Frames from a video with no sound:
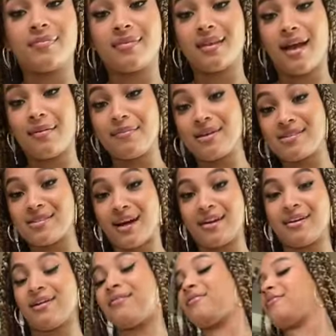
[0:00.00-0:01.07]
I'm
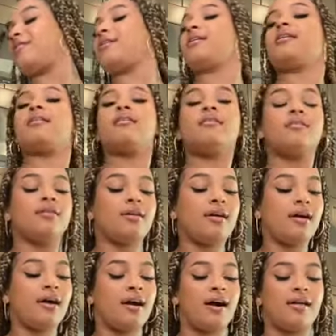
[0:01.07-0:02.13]
excited for
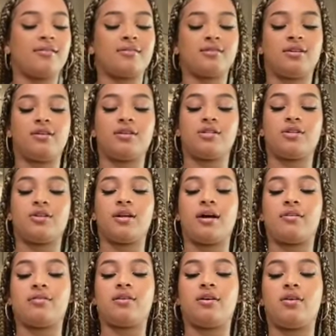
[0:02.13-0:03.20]
how this is gonna turn out
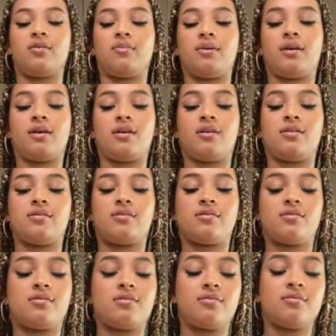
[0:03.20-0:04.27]
though because